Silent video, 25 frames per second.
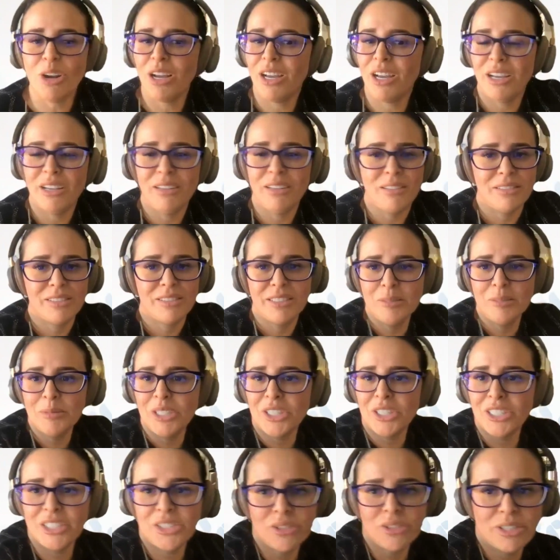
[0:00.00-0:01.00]
So
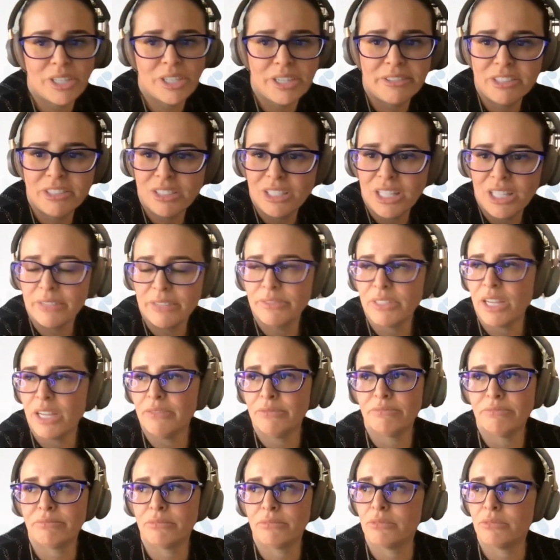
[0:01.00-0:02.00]
similarly to Gabriel,
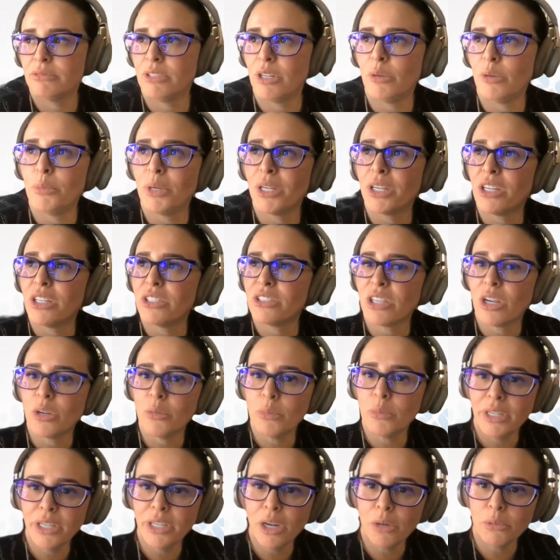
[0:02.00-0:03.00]
I've oh my gosh,
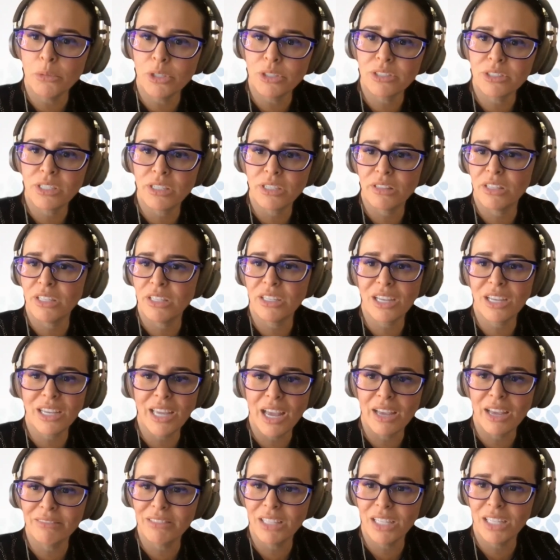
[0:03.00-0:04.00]
how many awards? I think
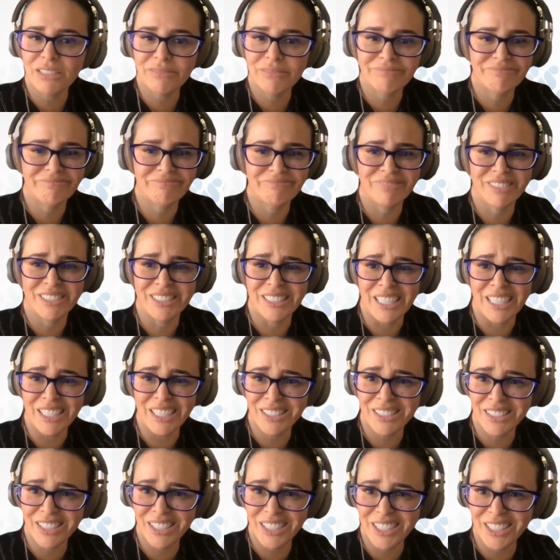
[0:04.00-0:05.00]
I have like
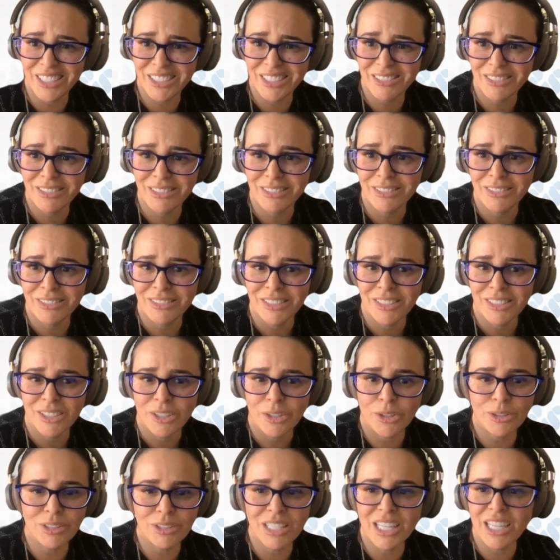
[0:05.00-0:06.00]
60
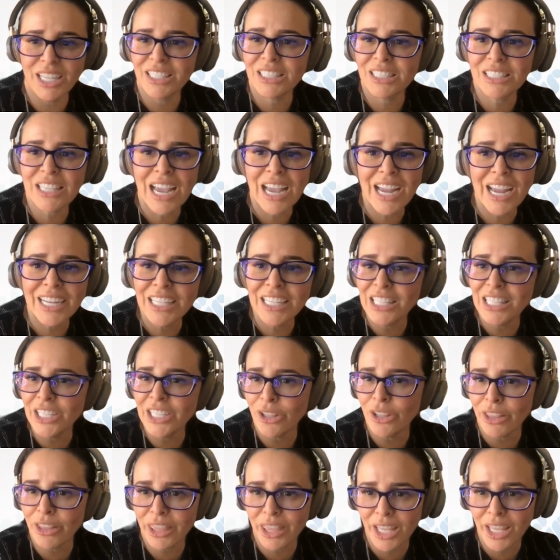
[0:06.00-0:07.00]
on like tiny
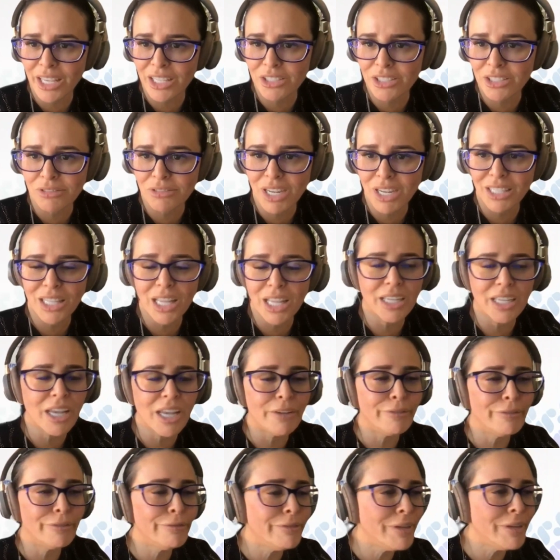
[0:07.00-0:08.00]
little things, right?
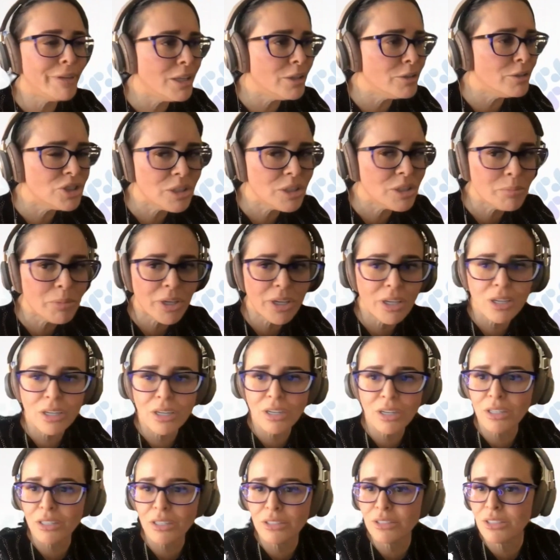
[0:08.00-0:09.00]
Like a fellowship
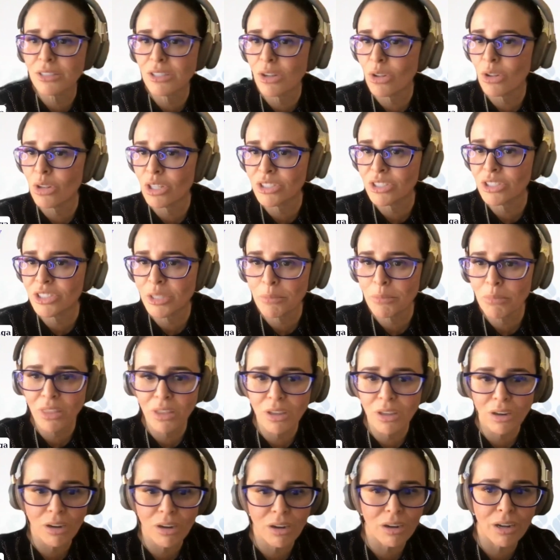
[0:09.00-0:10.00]
here, a scholarship
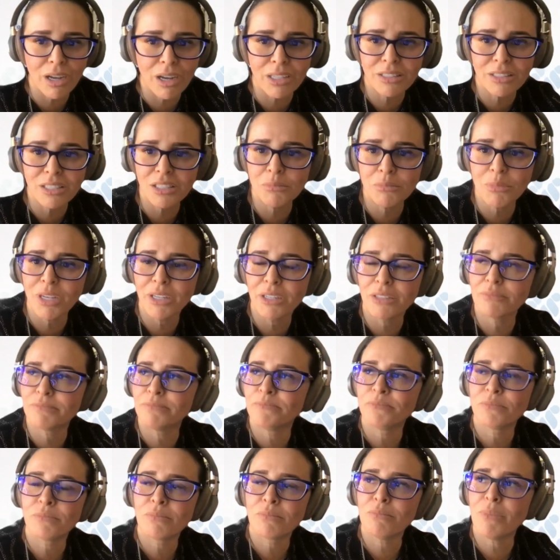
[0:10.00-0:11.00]
there. I did my
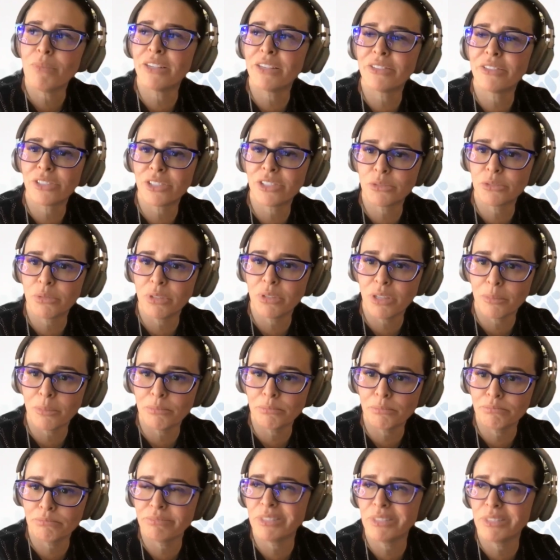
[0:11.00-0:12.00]
master's
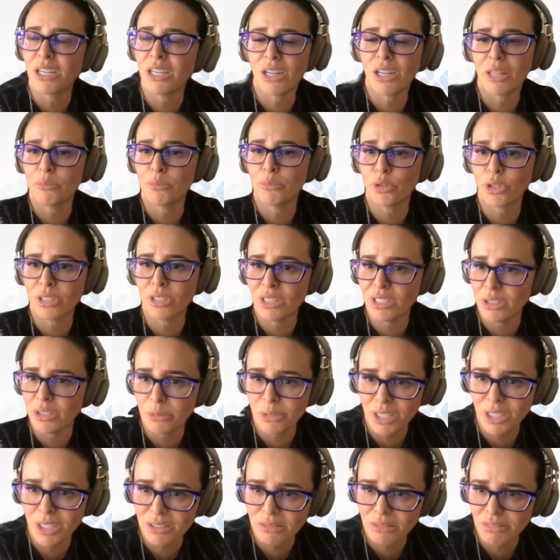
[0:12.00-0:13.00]
at
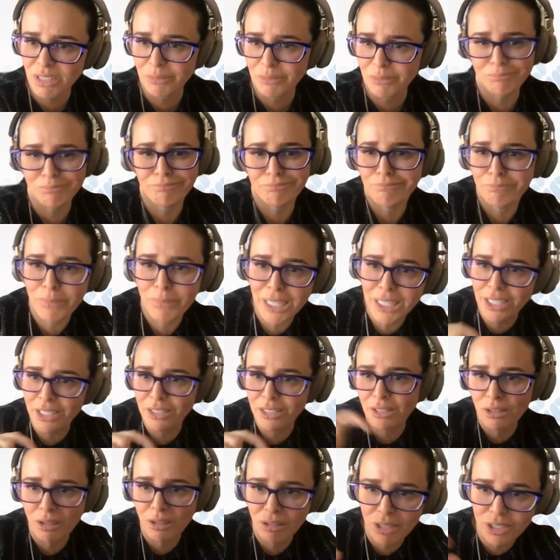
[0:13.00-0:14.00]
Berkeley with a
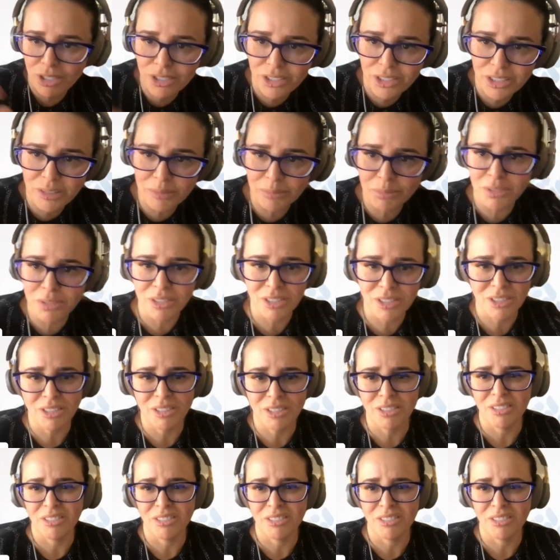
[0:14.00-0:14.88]
mini scholarship